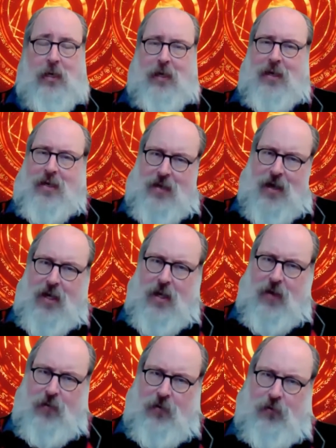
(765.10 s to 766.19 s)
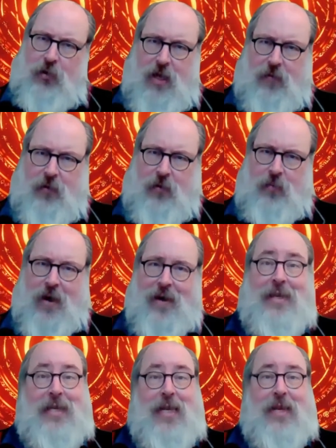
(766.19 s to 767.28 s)
It is not evil to be evil, but it
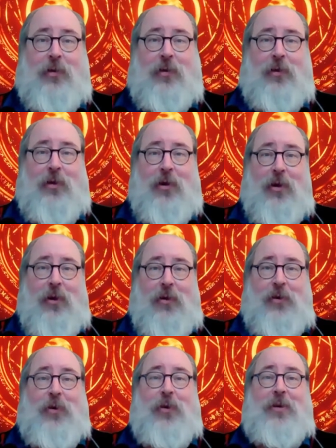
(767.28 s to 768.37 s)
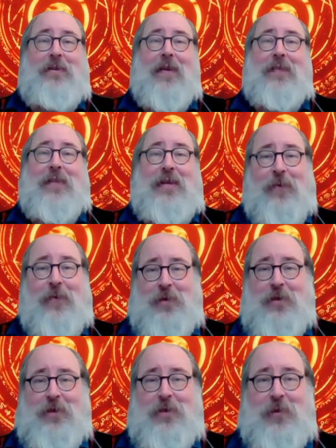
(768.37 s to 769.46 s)
is evil to detect the
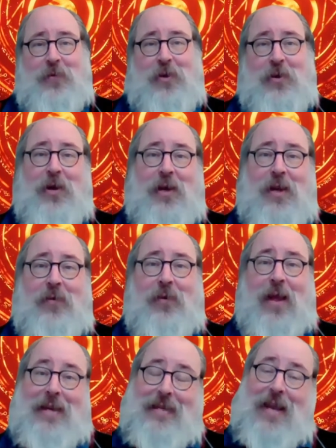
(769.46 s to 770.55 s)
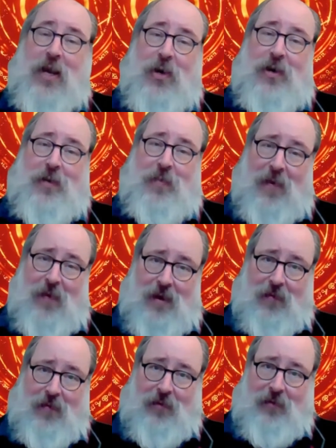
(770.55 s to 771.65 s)
differences between good and evil and to say good is better than
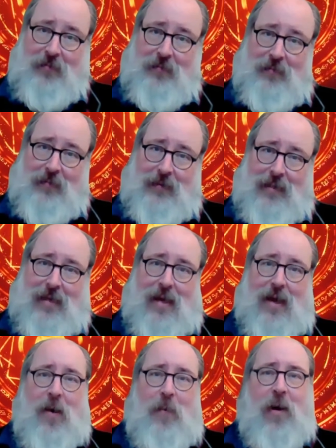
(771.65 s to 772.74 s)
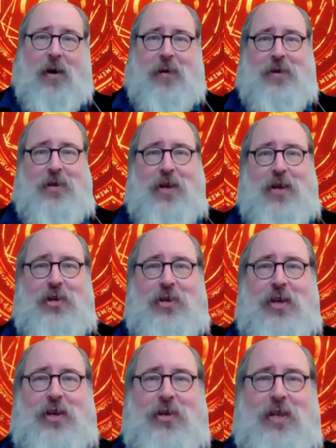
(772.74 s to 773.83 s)
evil. Modern education
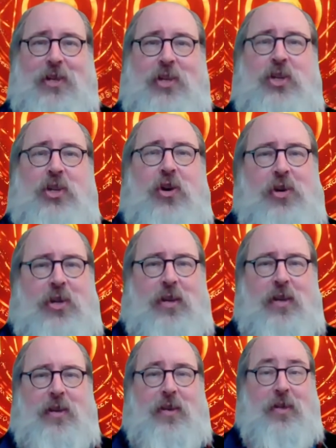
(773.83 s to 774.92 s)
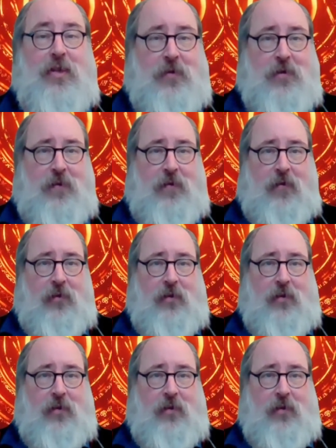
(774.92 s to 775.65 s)
teaches that certainty is the source of evil.